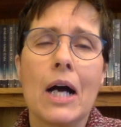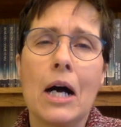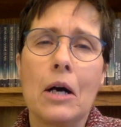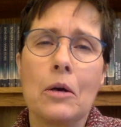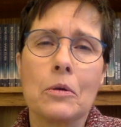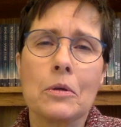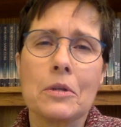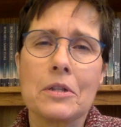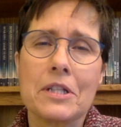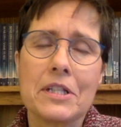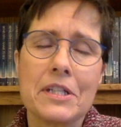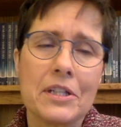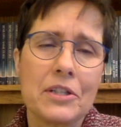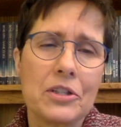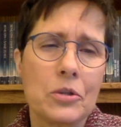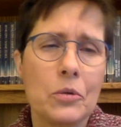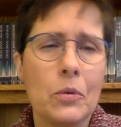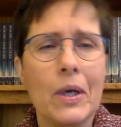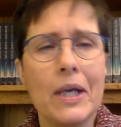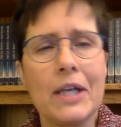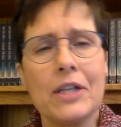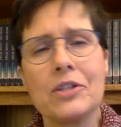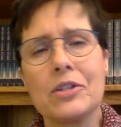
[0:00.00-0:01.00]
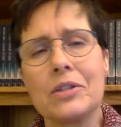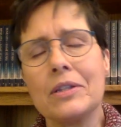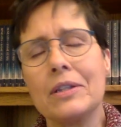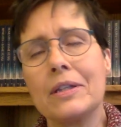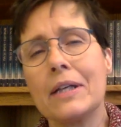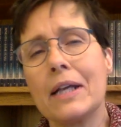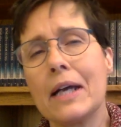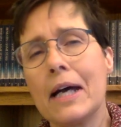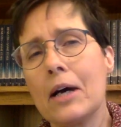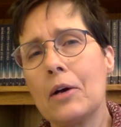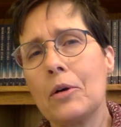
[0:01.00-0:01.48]
our
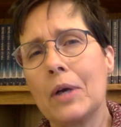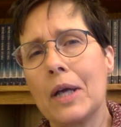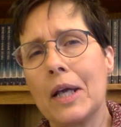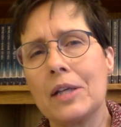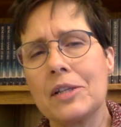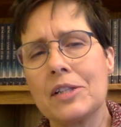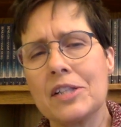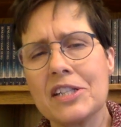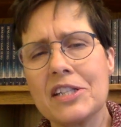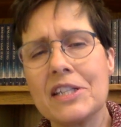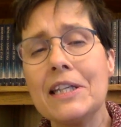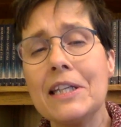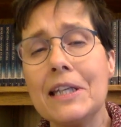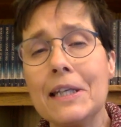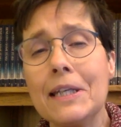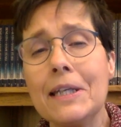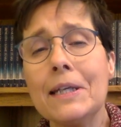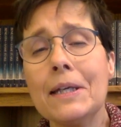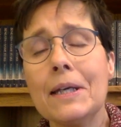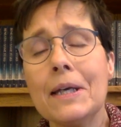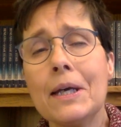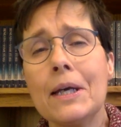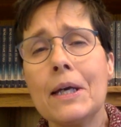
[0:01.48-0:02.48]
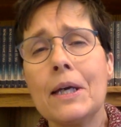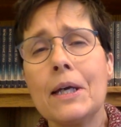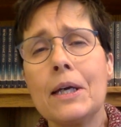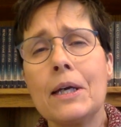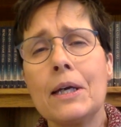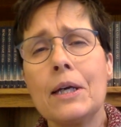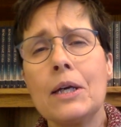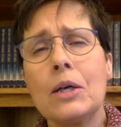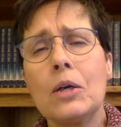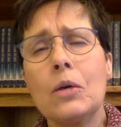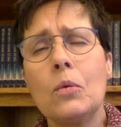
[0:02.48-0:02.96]
situation out at sea,
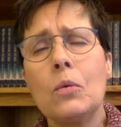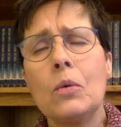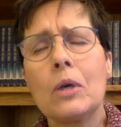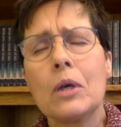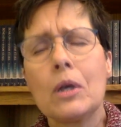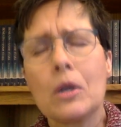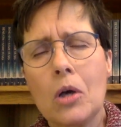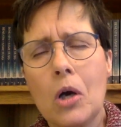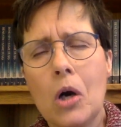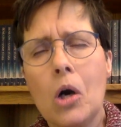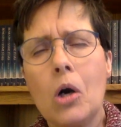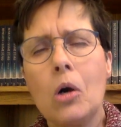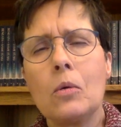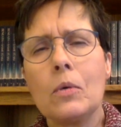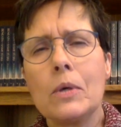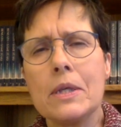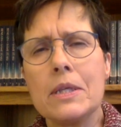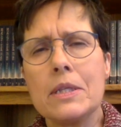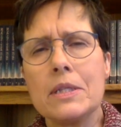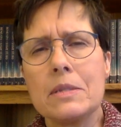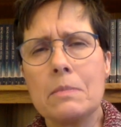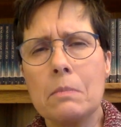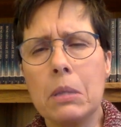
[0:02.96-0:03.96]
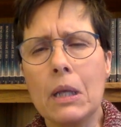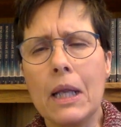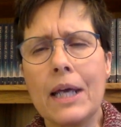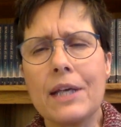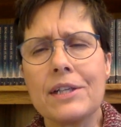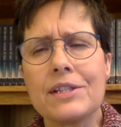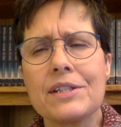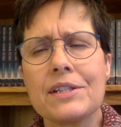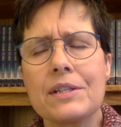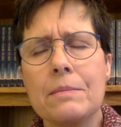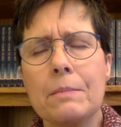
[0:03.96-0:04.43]
we're always
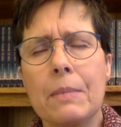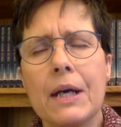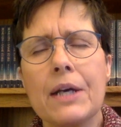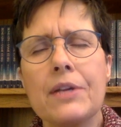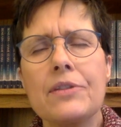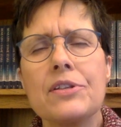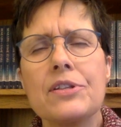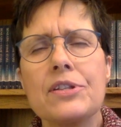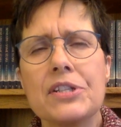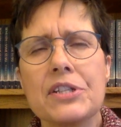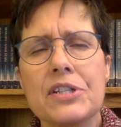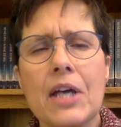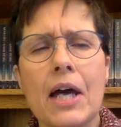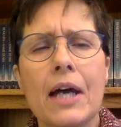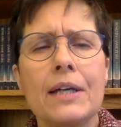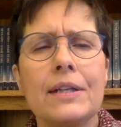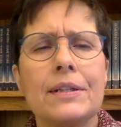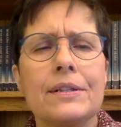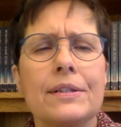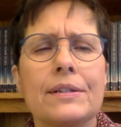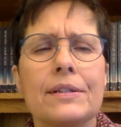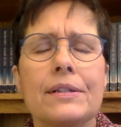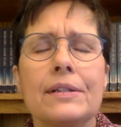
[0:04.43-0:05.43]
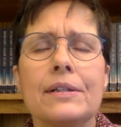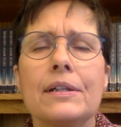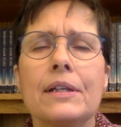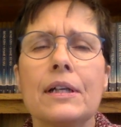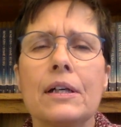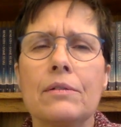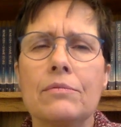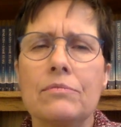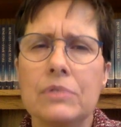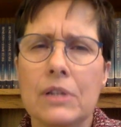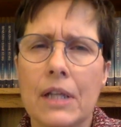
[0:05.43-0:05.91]
blessed by the sight
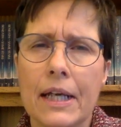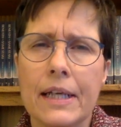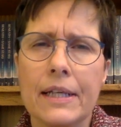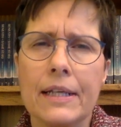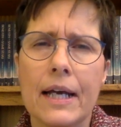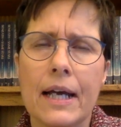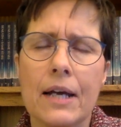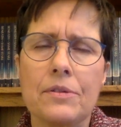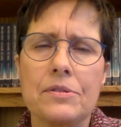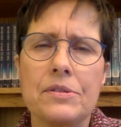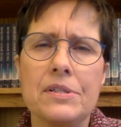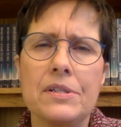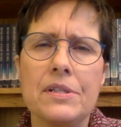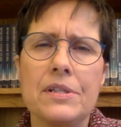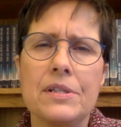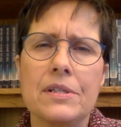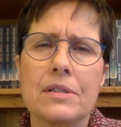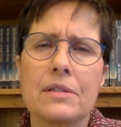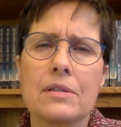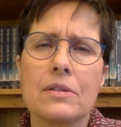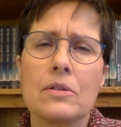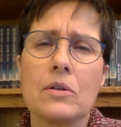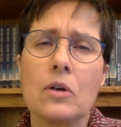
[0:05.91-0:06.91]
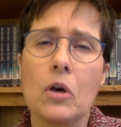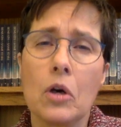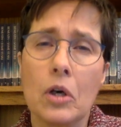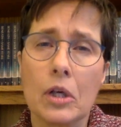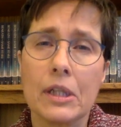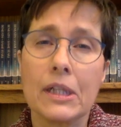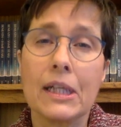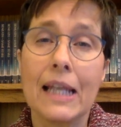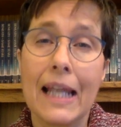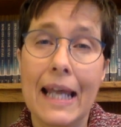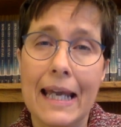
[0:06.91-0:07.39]
of lighthouses
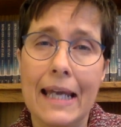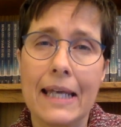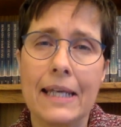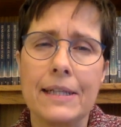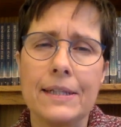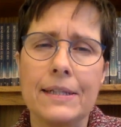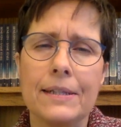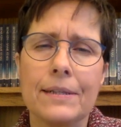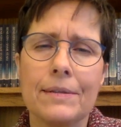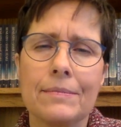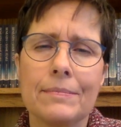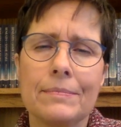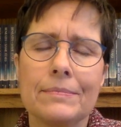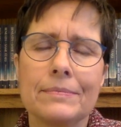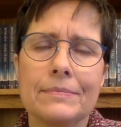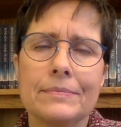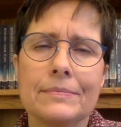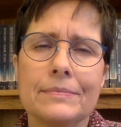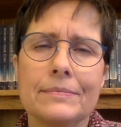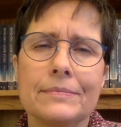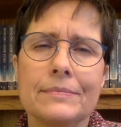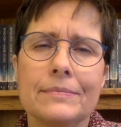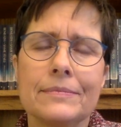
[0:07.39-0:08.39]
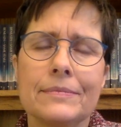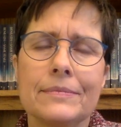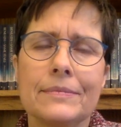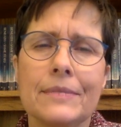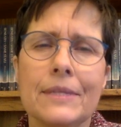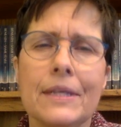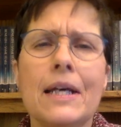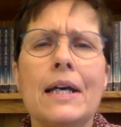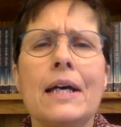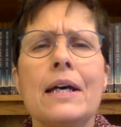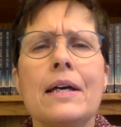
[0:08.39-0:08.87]
on land.
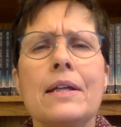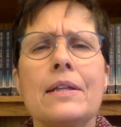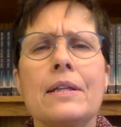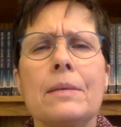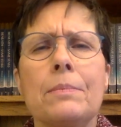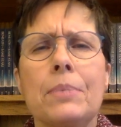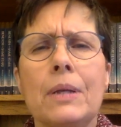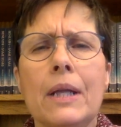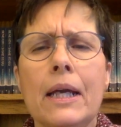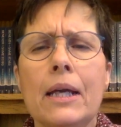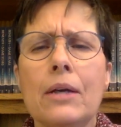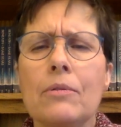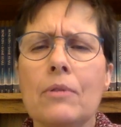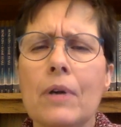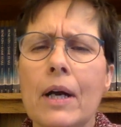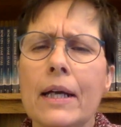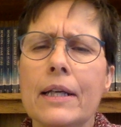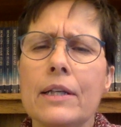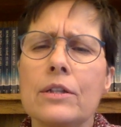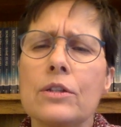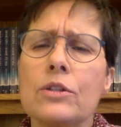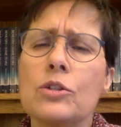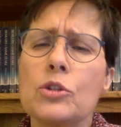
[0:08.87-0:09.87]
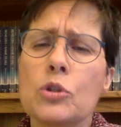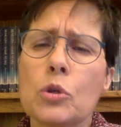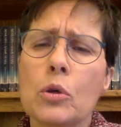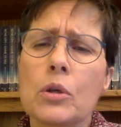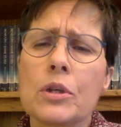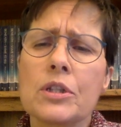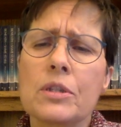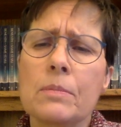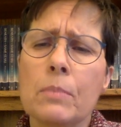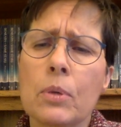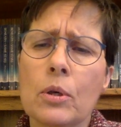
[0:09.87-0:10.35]
The playwright
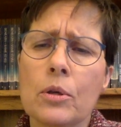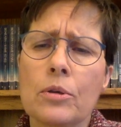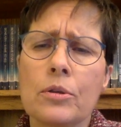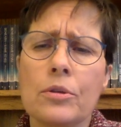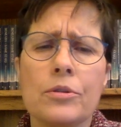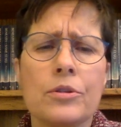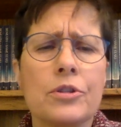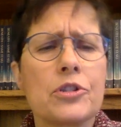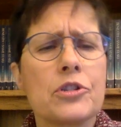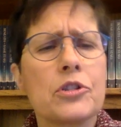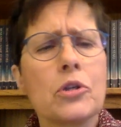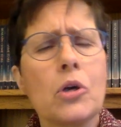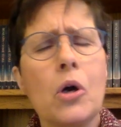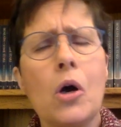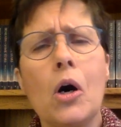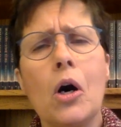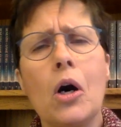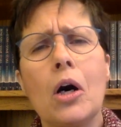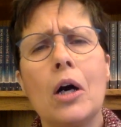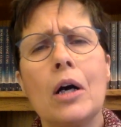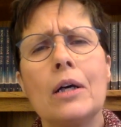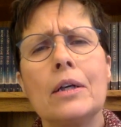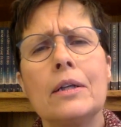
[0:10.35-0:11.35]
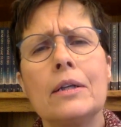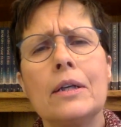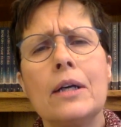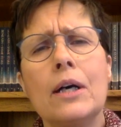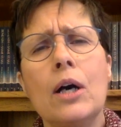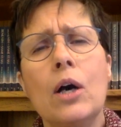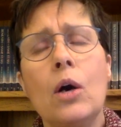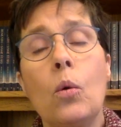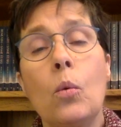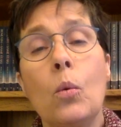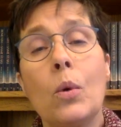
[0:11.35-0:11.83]
George Bernard Shaw
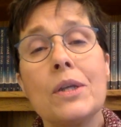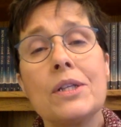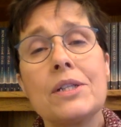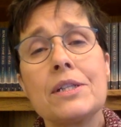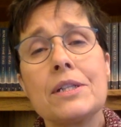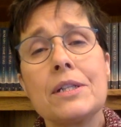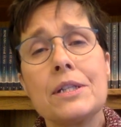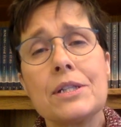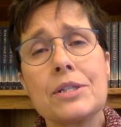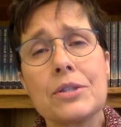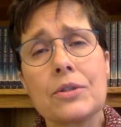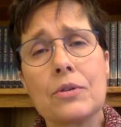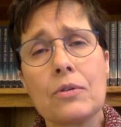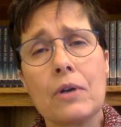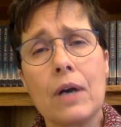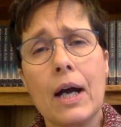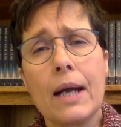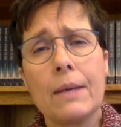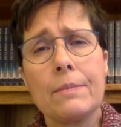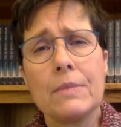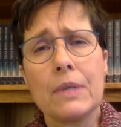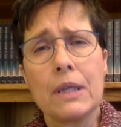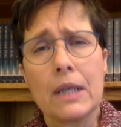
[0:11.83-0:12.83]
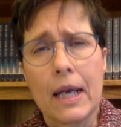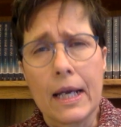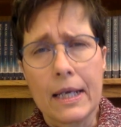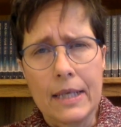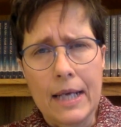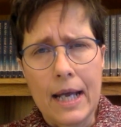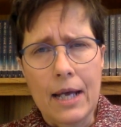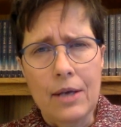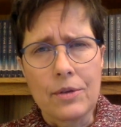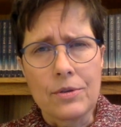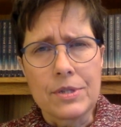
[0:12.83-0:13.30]
once described
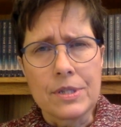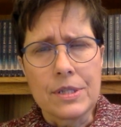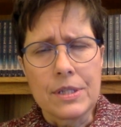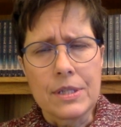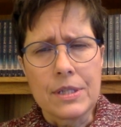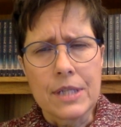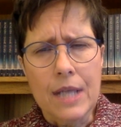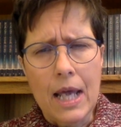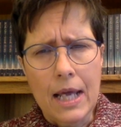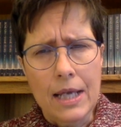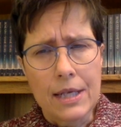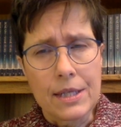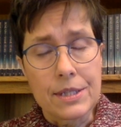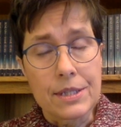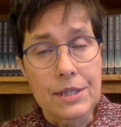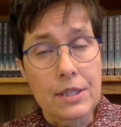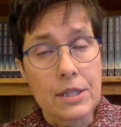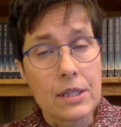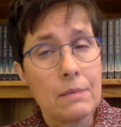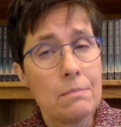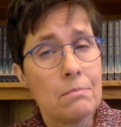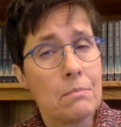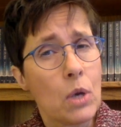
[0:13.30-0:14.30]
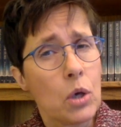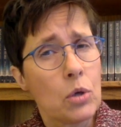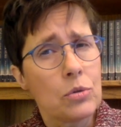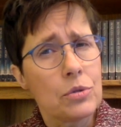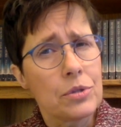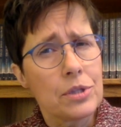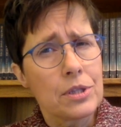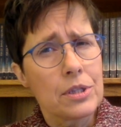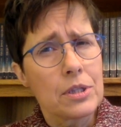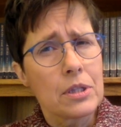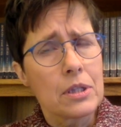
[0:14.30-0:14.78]
lighthouses as the
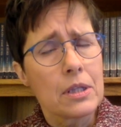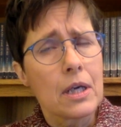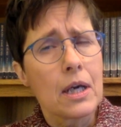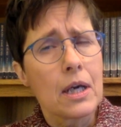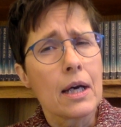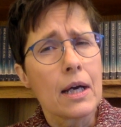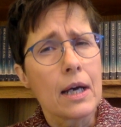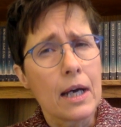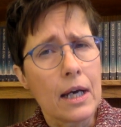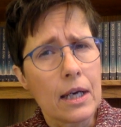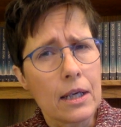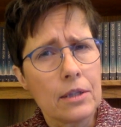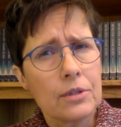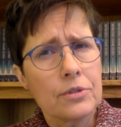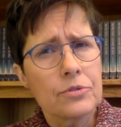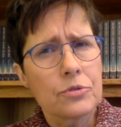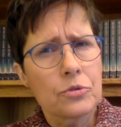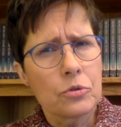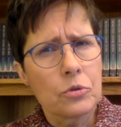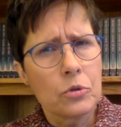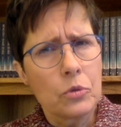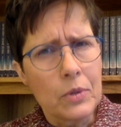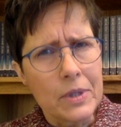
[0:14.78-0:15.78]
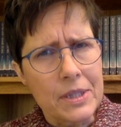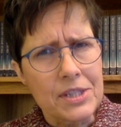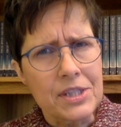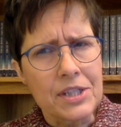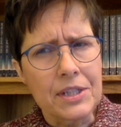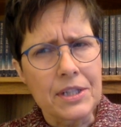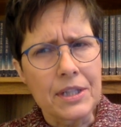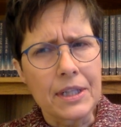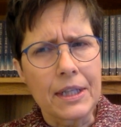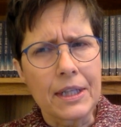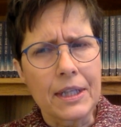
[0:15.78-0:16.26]
most
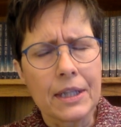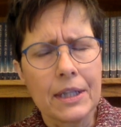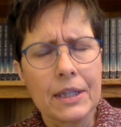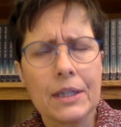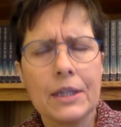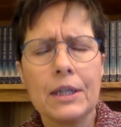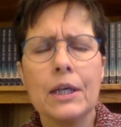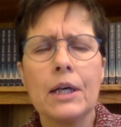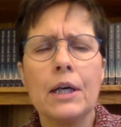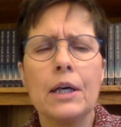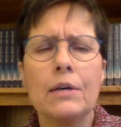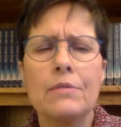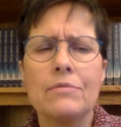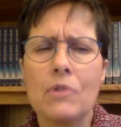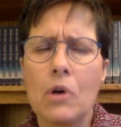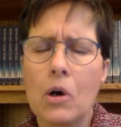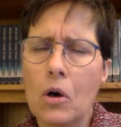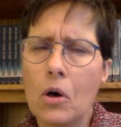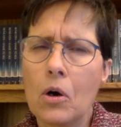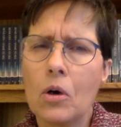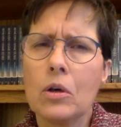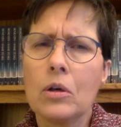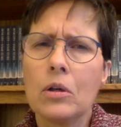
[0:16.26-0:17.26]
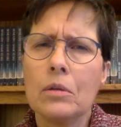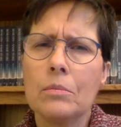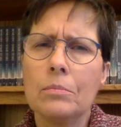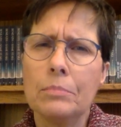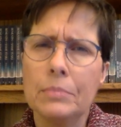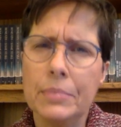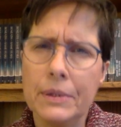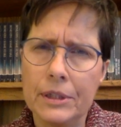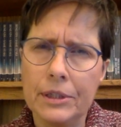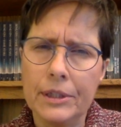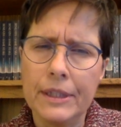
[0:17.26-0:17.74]
altruistic of all
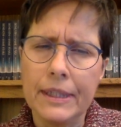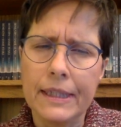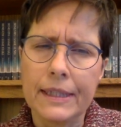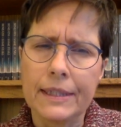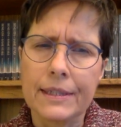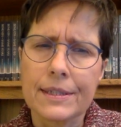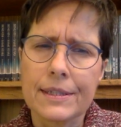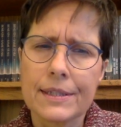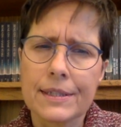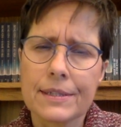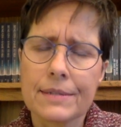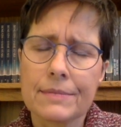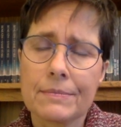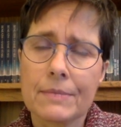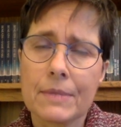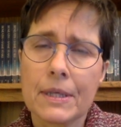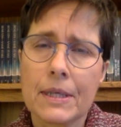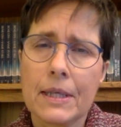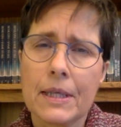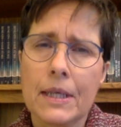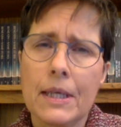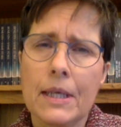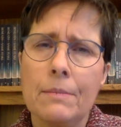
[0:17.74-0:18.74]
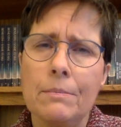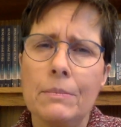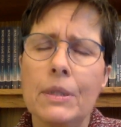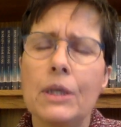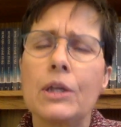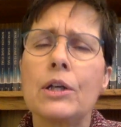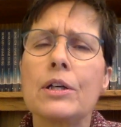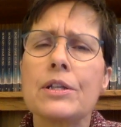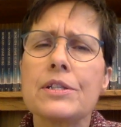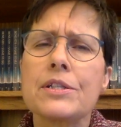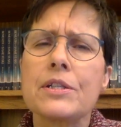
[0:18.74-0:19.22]
buildings
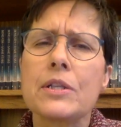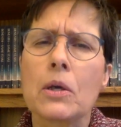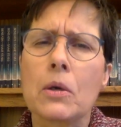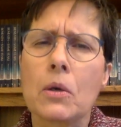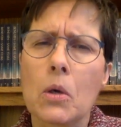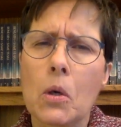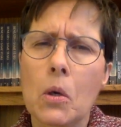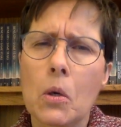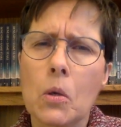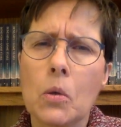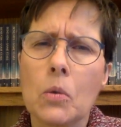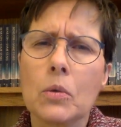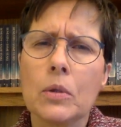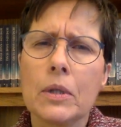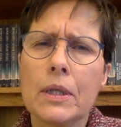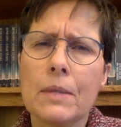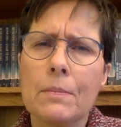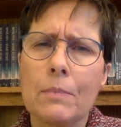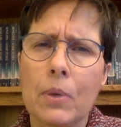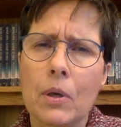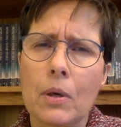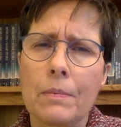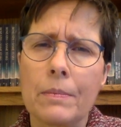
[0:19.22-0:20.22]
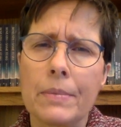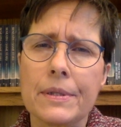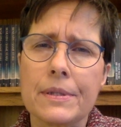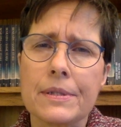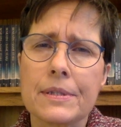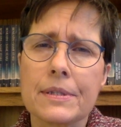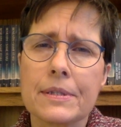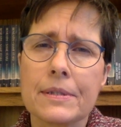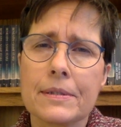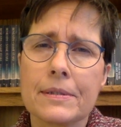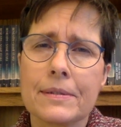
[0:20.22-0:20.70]
because their only
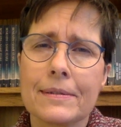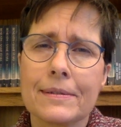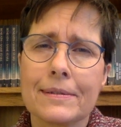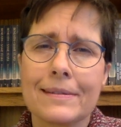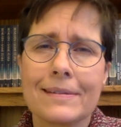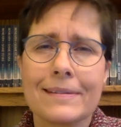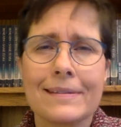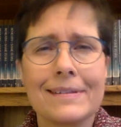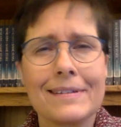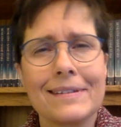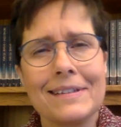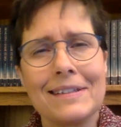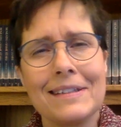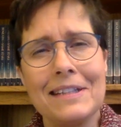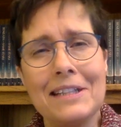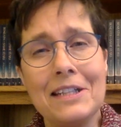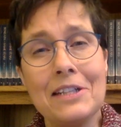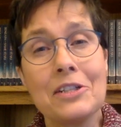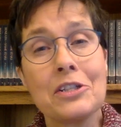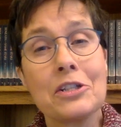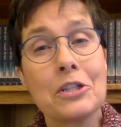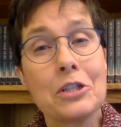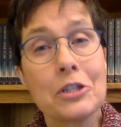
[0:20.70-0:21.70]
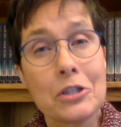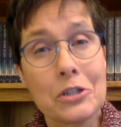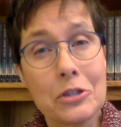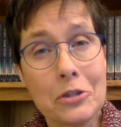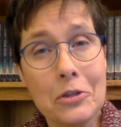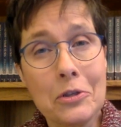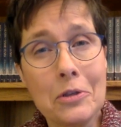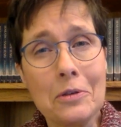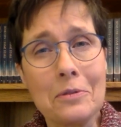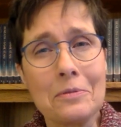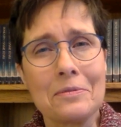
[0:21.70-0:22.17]
purpose is to
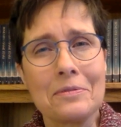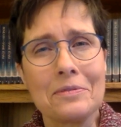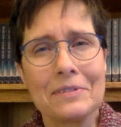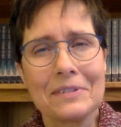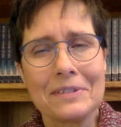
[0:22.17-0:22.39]
serve.